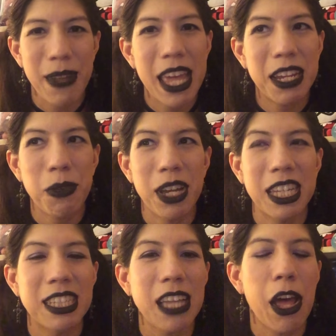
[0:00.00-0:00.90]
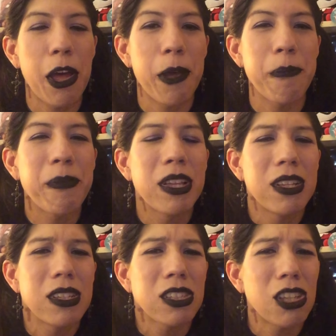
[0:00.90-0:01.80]
Anyways,
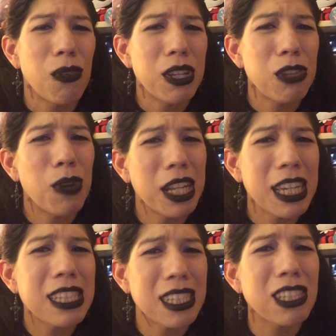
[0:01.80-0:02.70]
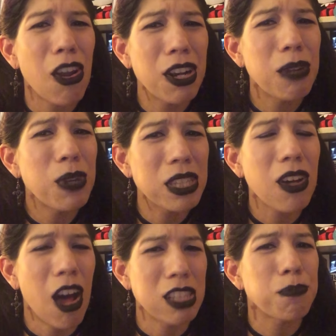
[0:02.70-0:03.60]
so when you want to get started with
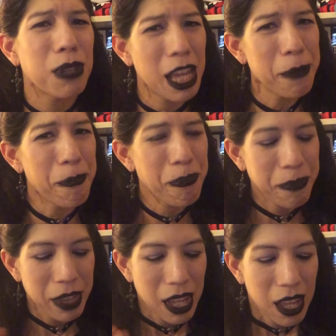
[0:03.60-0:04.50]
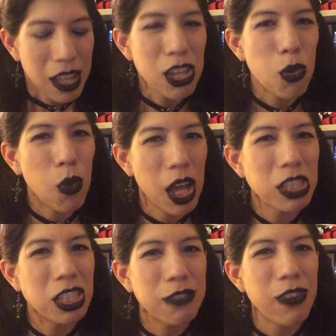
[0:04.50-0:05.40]
cosplay, you
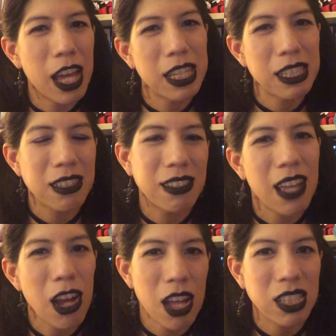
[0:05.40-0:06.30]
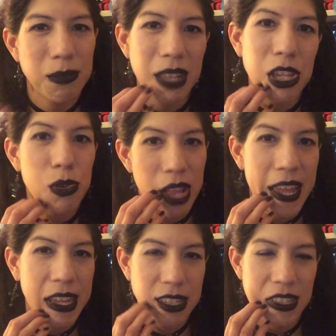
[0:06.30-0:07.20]
want to find a costume that you like.